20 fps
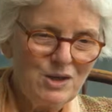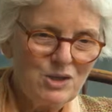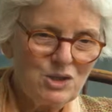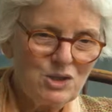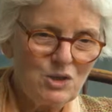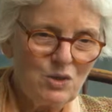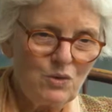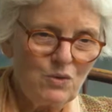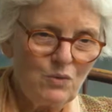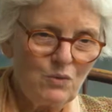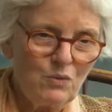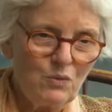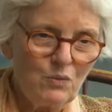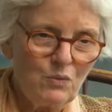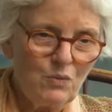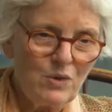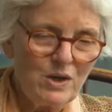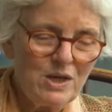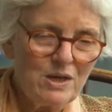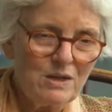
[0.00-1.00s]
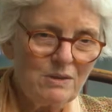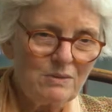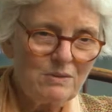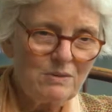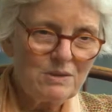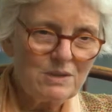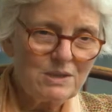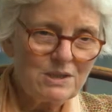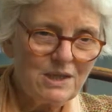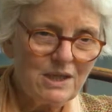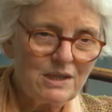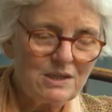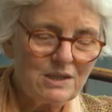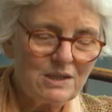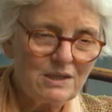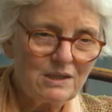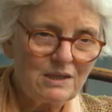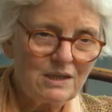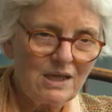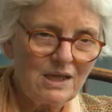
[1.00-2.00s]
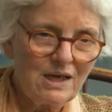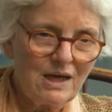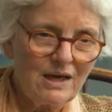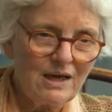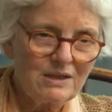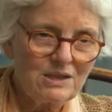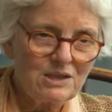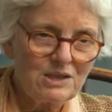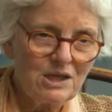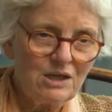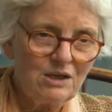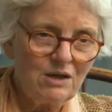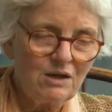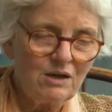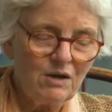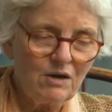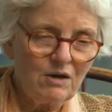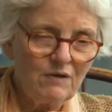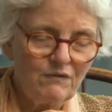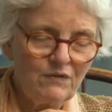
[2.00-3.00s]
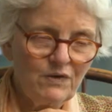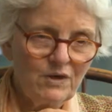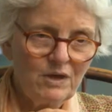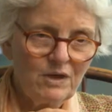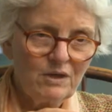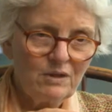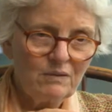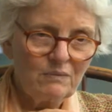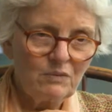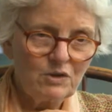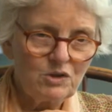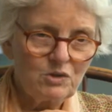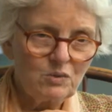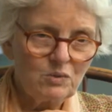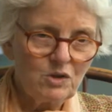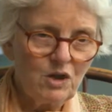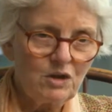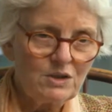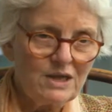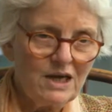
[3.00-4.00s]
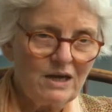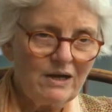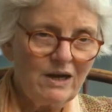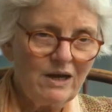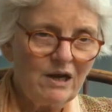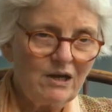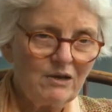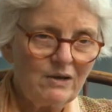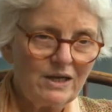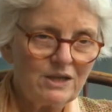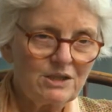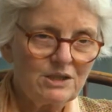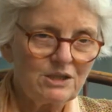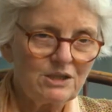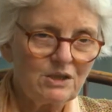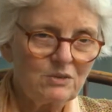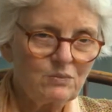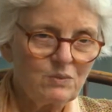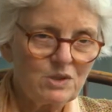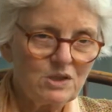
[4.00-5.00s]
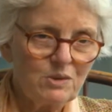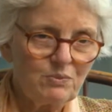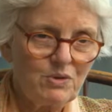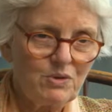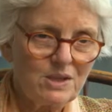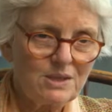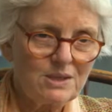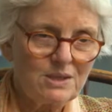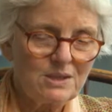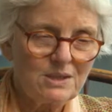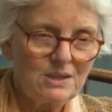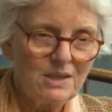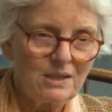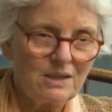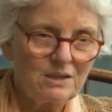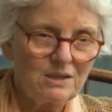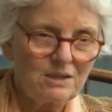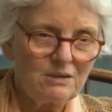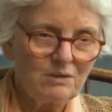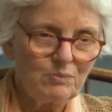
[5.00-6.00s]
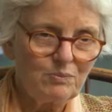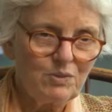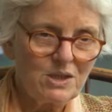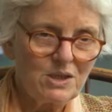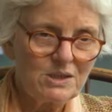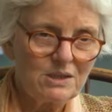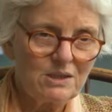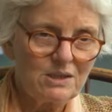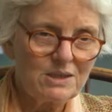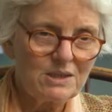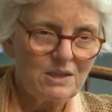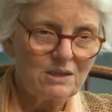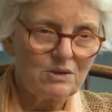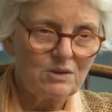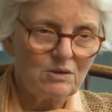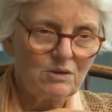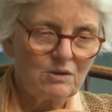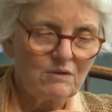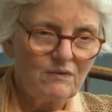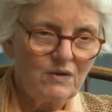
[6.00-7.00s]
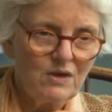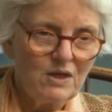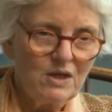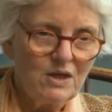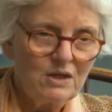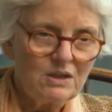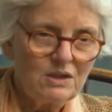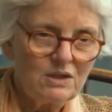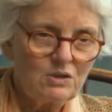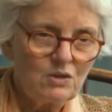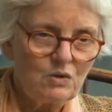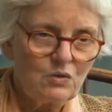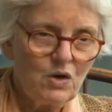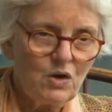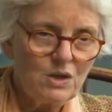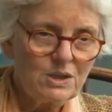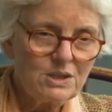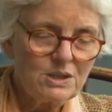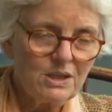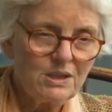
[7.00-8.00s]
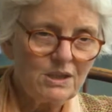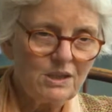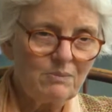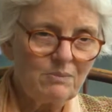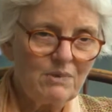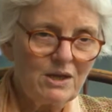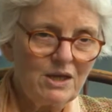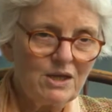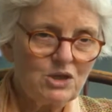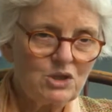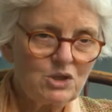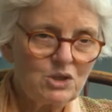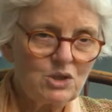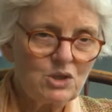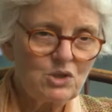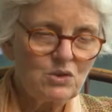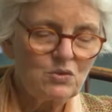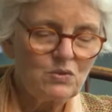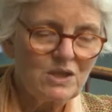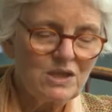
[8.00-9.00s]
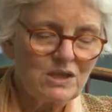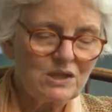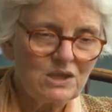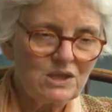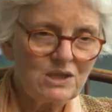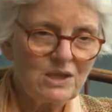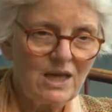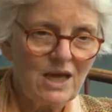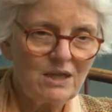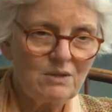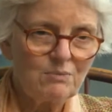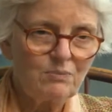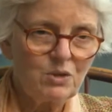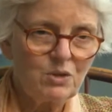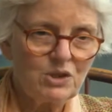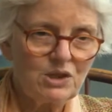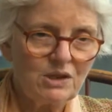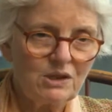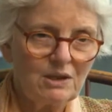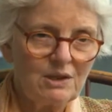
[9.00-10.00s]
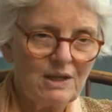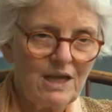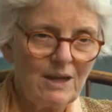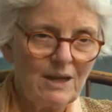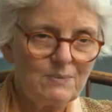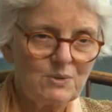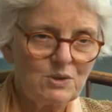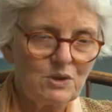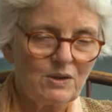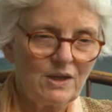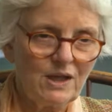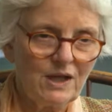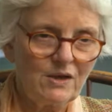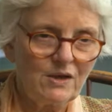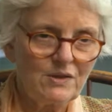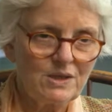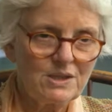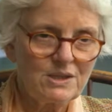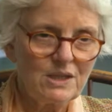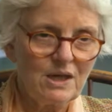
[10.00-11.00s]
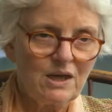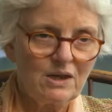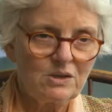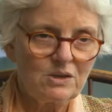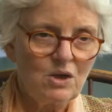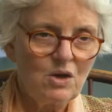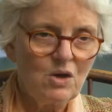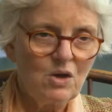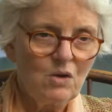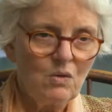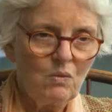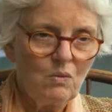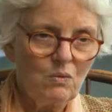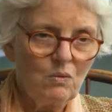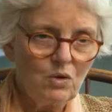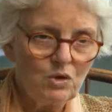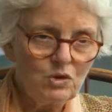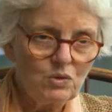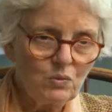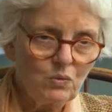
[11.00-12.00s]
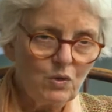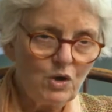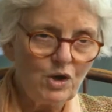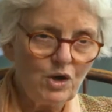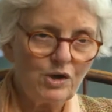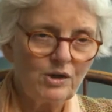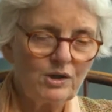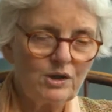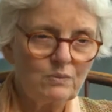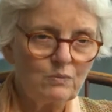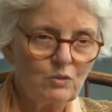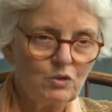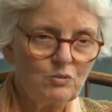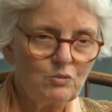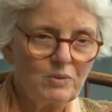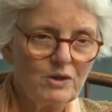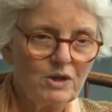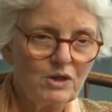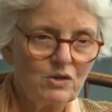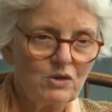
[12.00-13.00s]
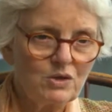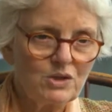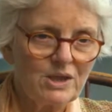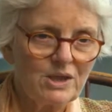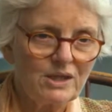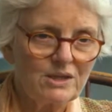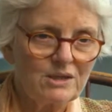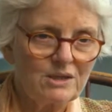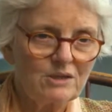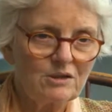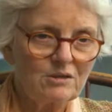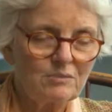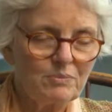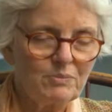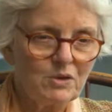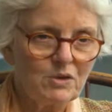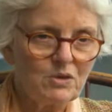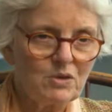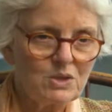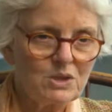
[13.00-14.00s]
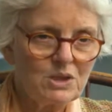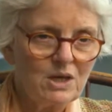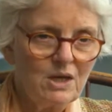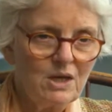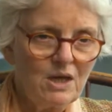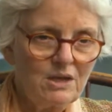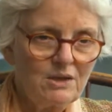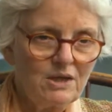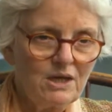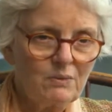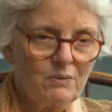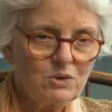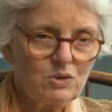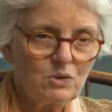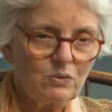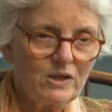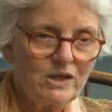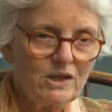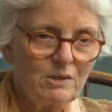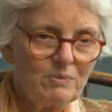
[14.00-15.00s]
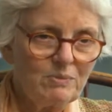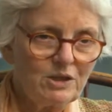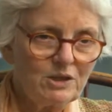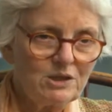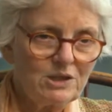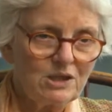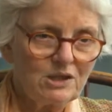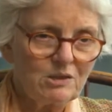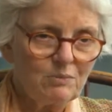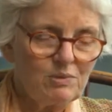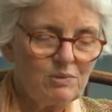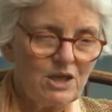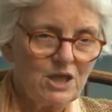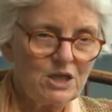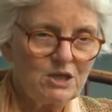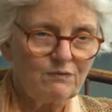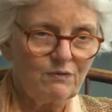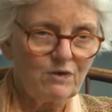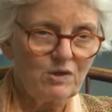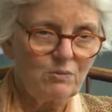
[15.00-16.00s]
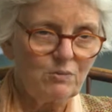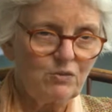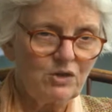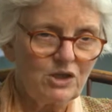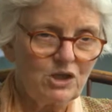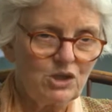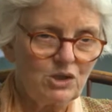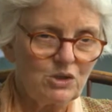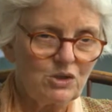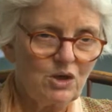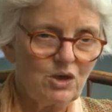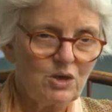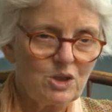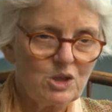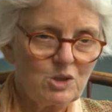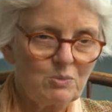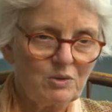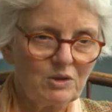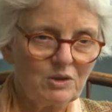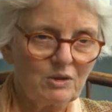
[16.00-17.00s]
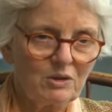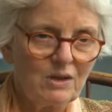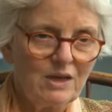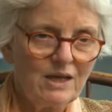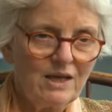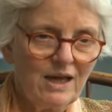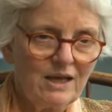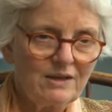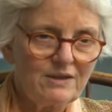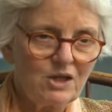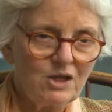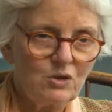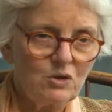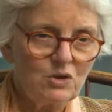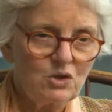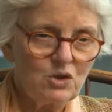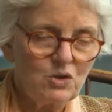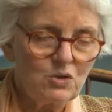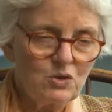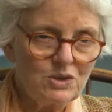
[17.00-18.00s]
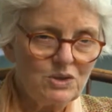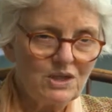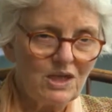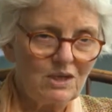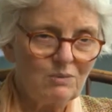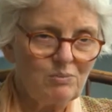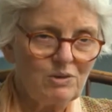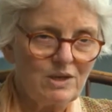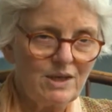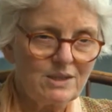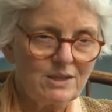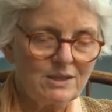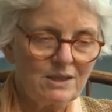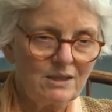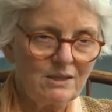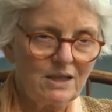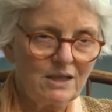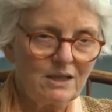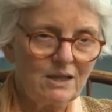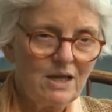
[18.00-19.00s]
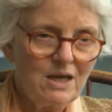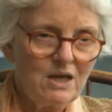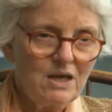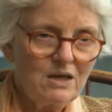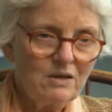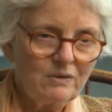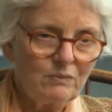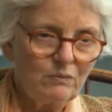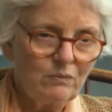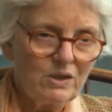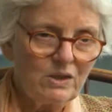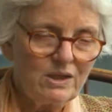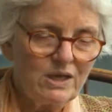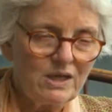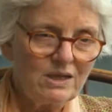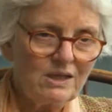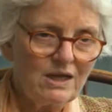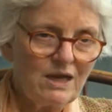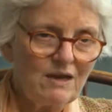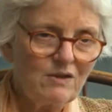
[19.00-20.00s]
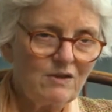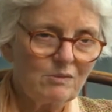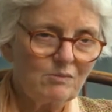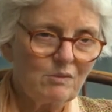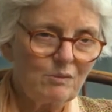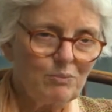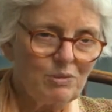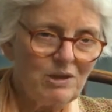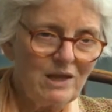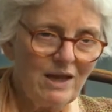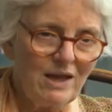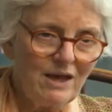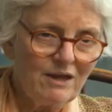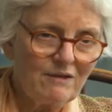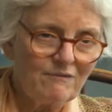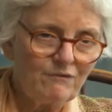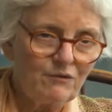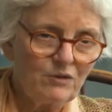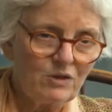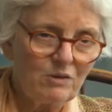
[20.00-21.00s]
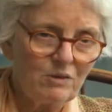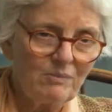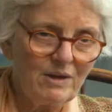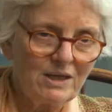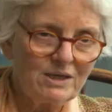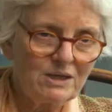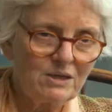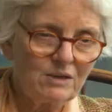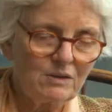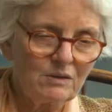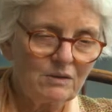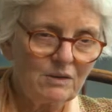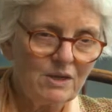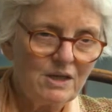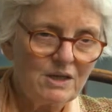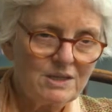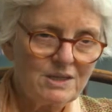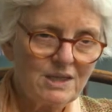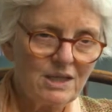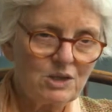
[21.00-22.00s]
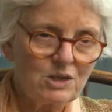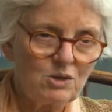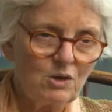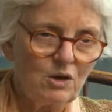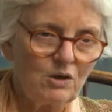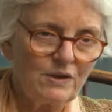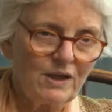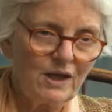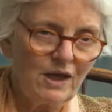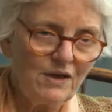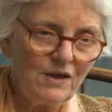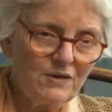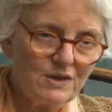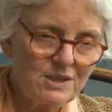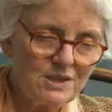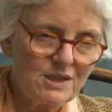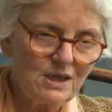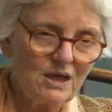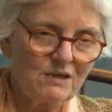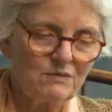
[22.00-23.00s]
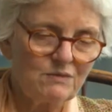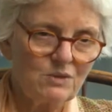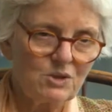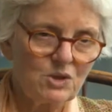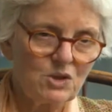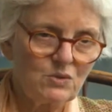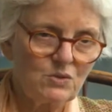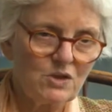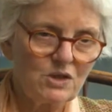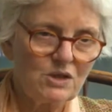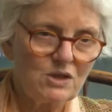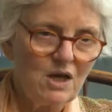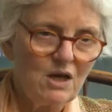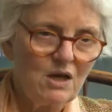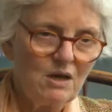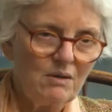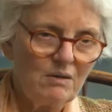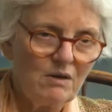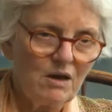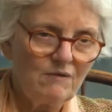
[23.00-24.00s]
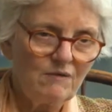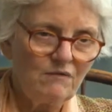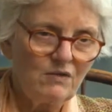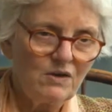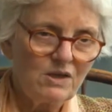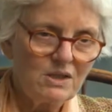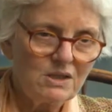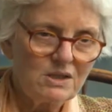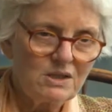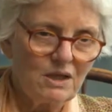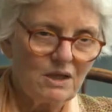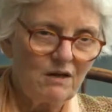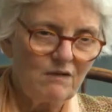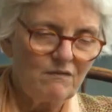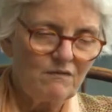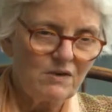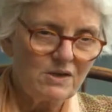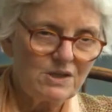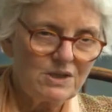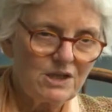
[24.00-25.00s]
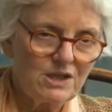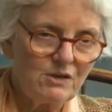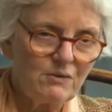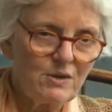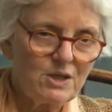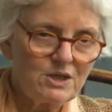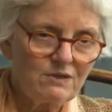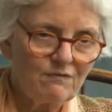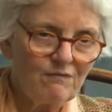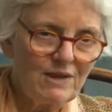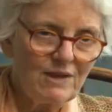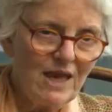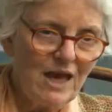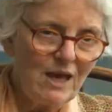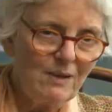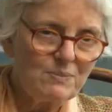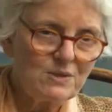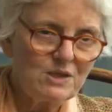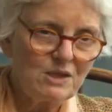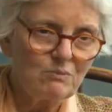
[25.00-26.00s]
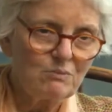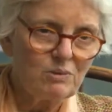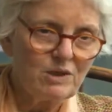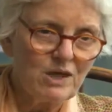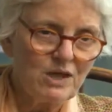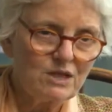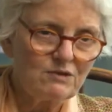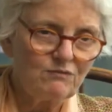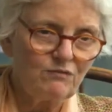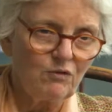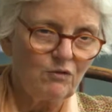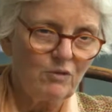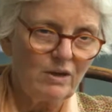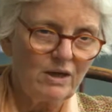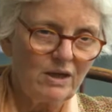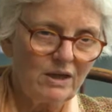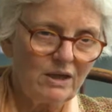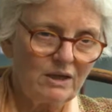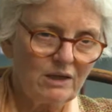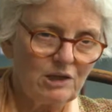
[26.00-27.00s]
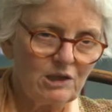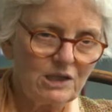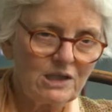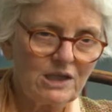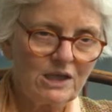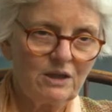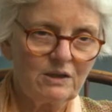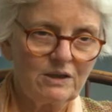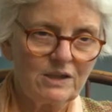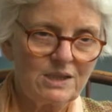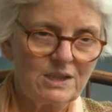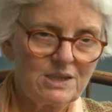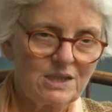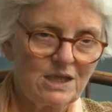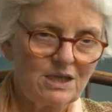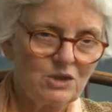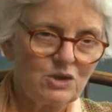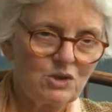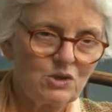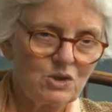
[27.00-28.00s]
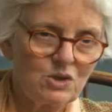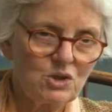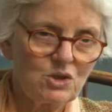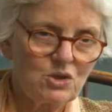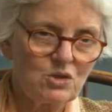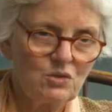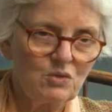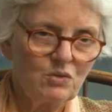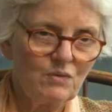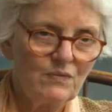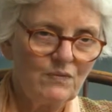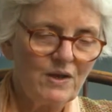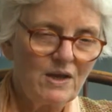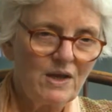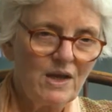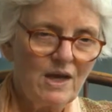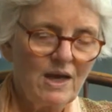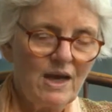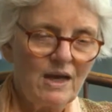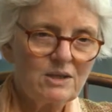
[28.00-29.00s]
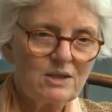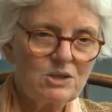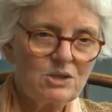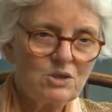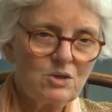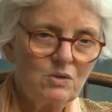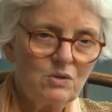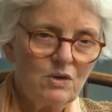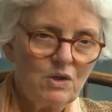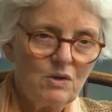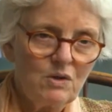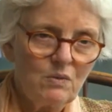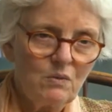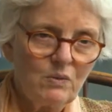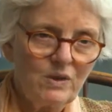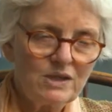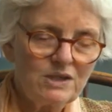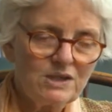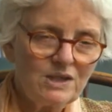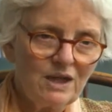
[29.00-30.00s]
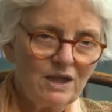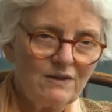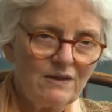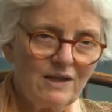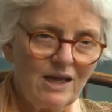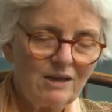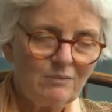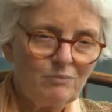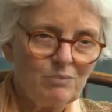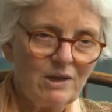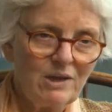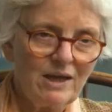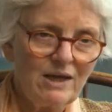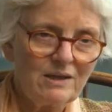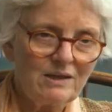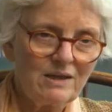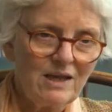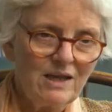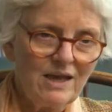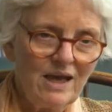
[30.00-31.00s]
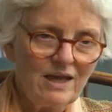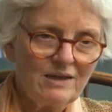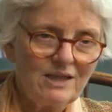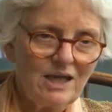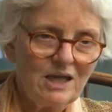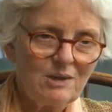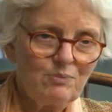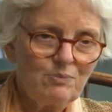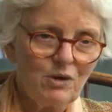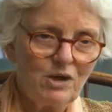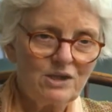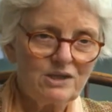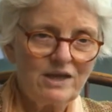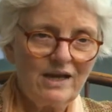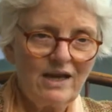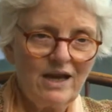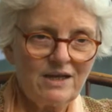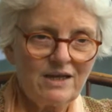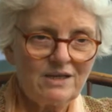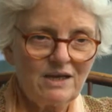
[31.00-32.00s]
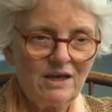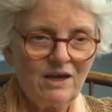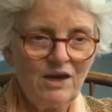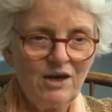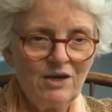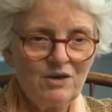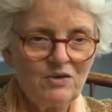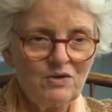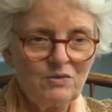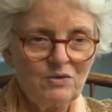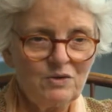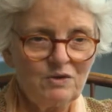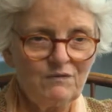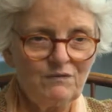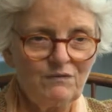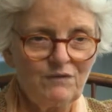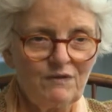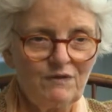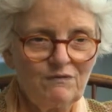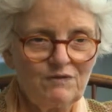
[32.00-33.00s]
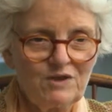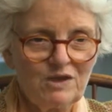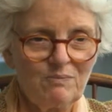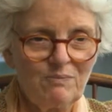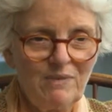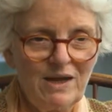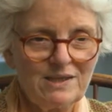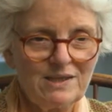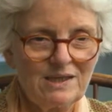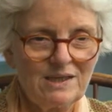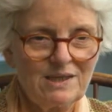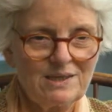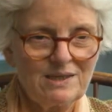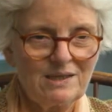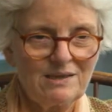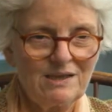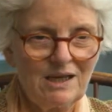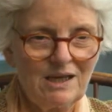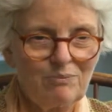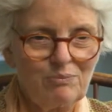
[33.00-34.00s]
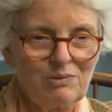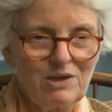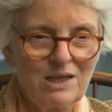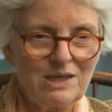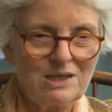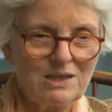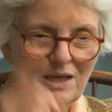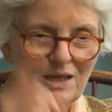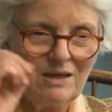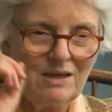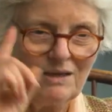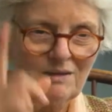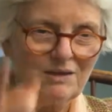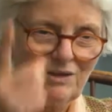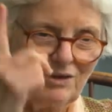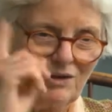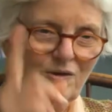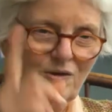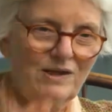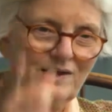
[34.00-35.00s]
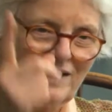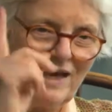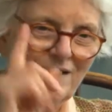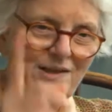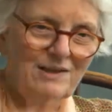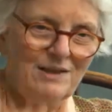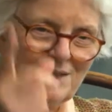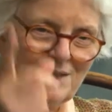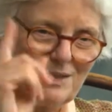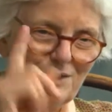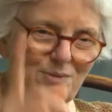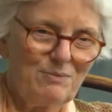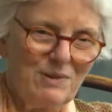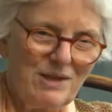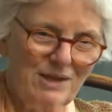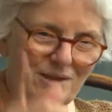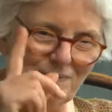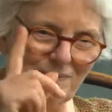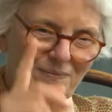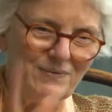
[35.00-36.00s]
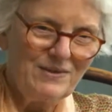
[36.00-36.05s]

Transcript: So we said the idea of, which not our, our idea, it was the president's idea, the president's idea of crossing the major street and putting the labs on the other side would work and would be a good idea because there was already built in a place for the bridge and the hospital, and they could use that place. And they, we then gave them a plan for the medical center on the other side of the street of, of a series of labs and place for clinical extensions too. And so we'd done that plan. At that point, I had 150 medics in that place going like this at me.